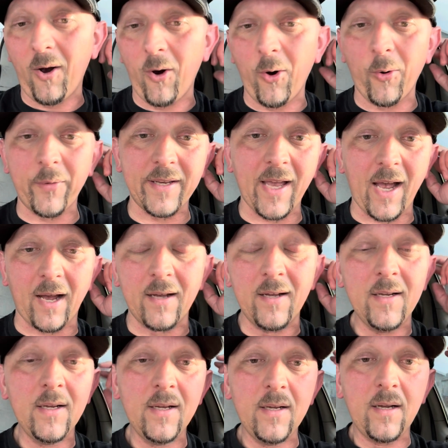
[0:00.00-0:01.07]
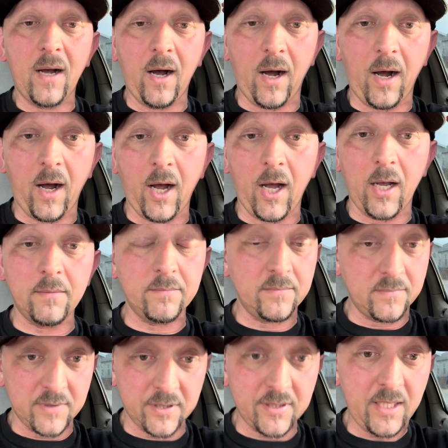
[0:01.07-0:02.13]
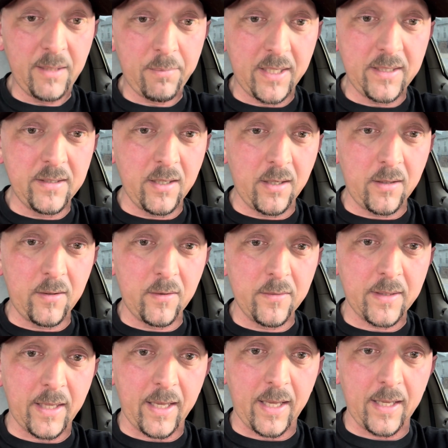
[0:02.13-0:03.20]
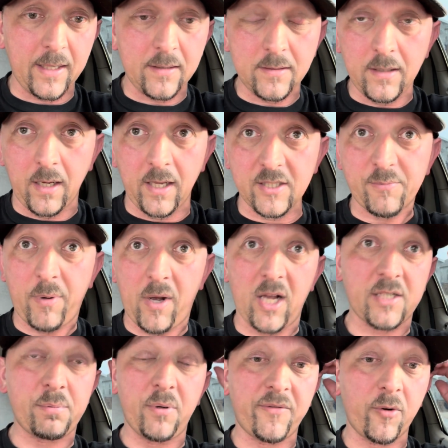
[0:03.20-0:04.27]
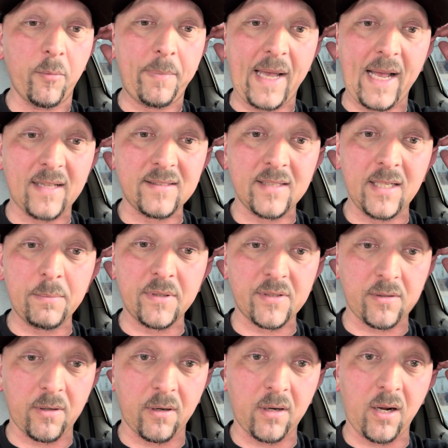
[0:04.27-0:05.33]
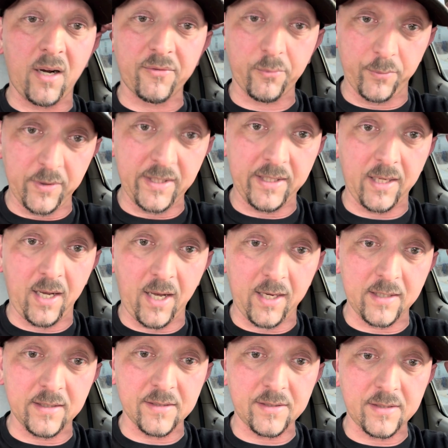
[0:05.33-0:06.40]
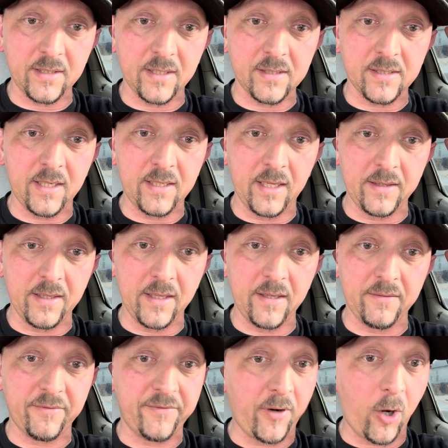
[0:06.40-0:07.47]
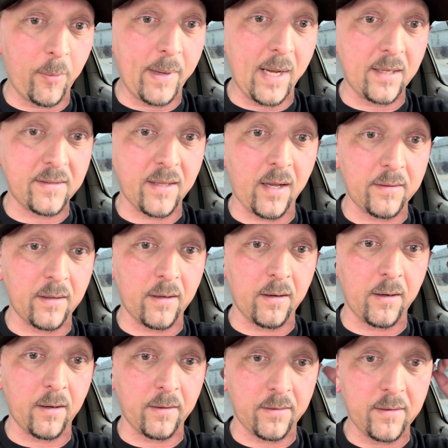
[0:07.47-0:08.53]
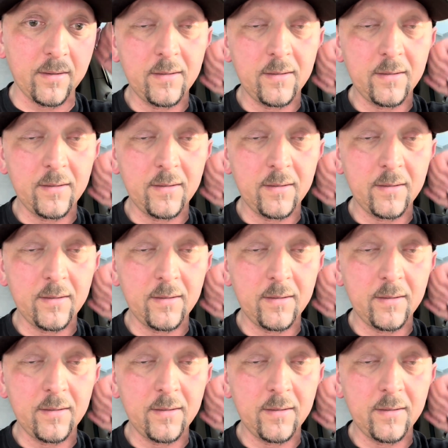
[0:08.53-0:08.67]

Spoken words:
Oh, yeah. Does anybody know that it's possible for a bad team to start off really hot in a season and then fall back down to earth?